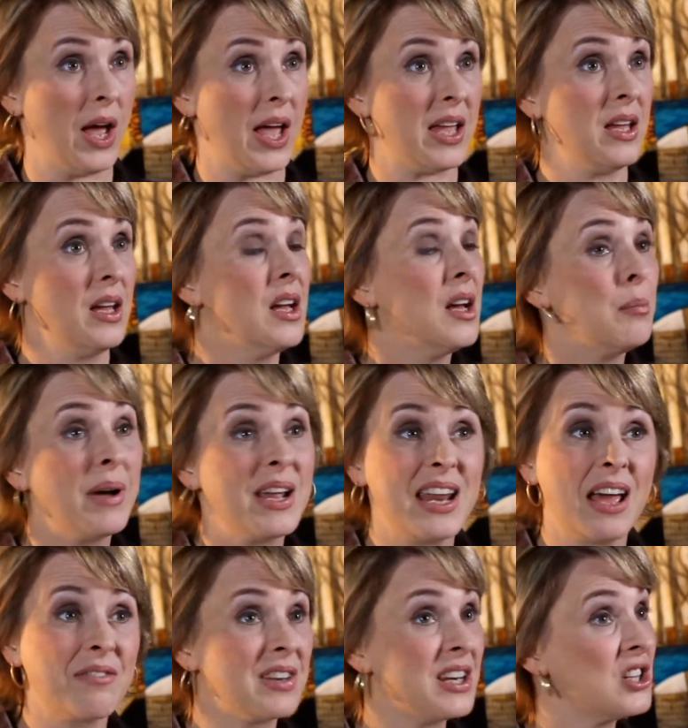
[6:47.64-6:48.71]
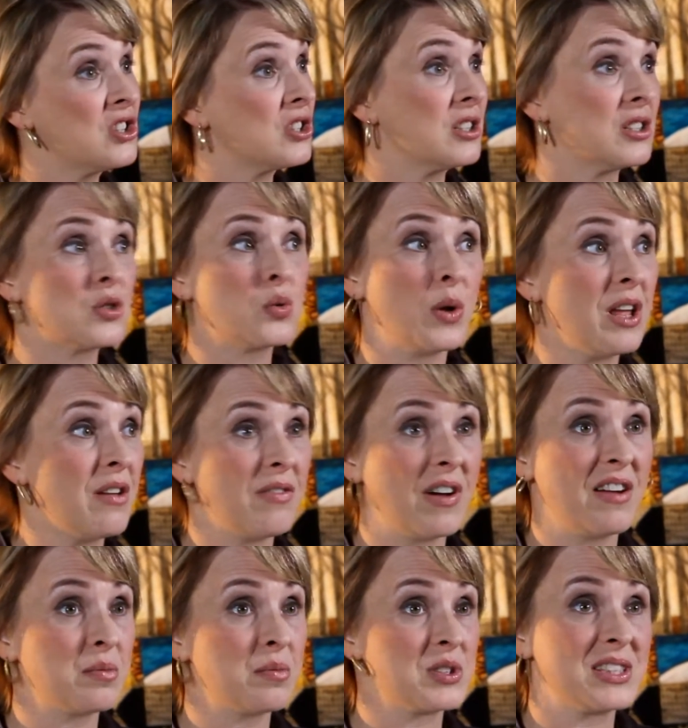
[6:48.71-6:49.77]
way, by definition
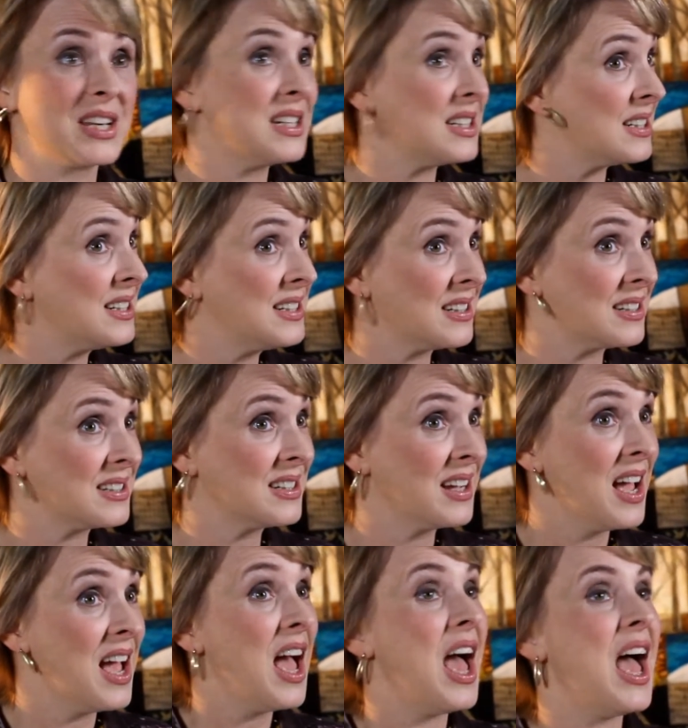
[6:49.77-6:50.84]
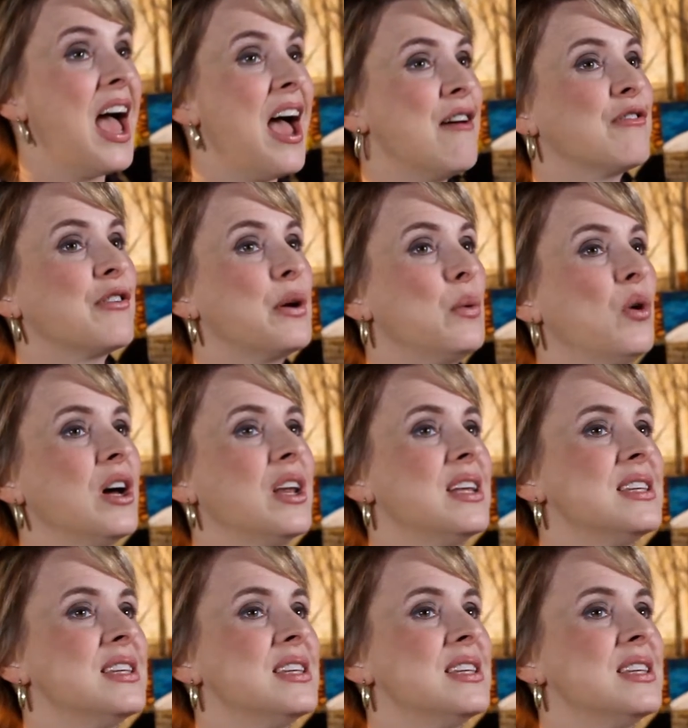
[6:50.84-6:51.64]
25% didn't. Everyone